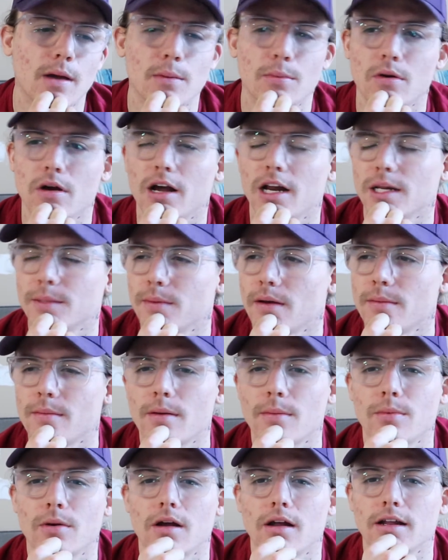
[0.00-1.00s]
product, buy my
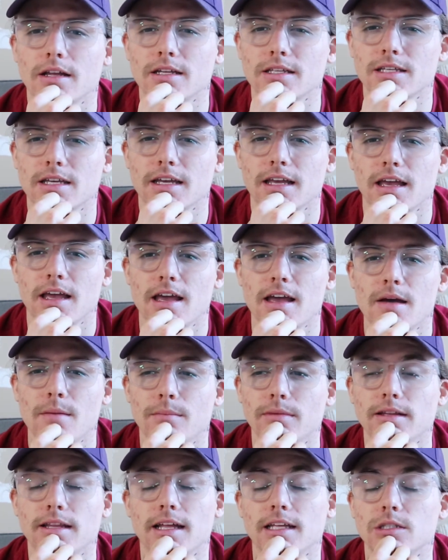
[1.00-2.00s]
product. It's like,
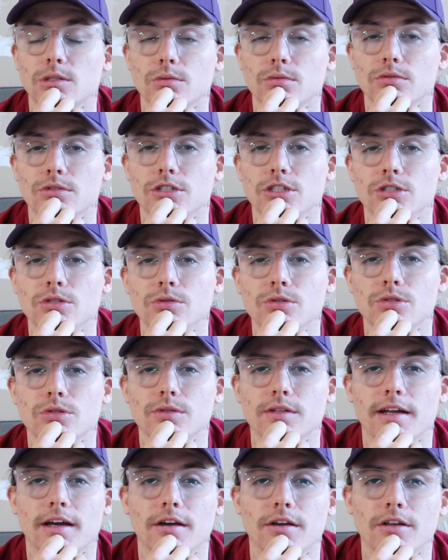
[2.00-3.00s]
but that's what we're used to
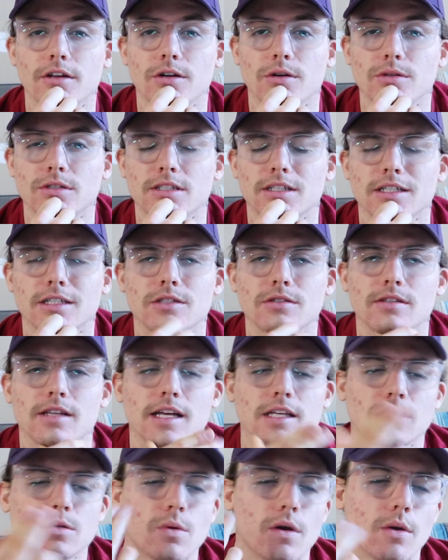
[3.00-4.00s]
now, you know. It's like, so
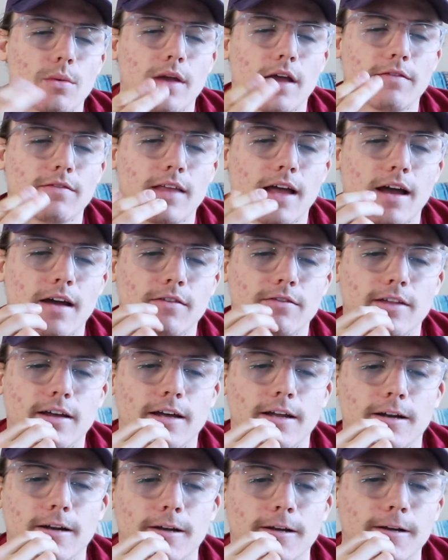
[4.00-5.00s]
that's why we have to have that